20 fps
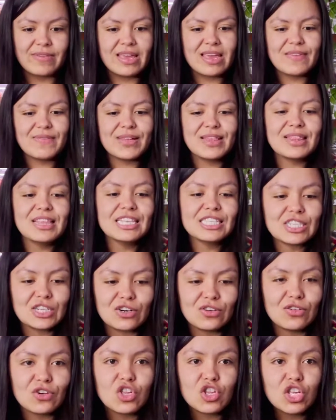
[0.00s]
Even this
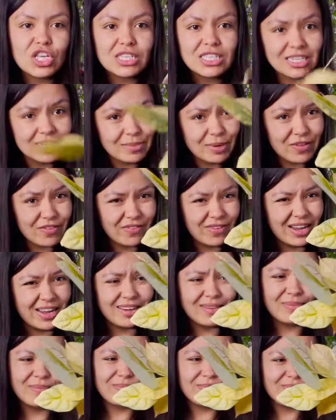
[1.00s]
girl, she's gonna be fine.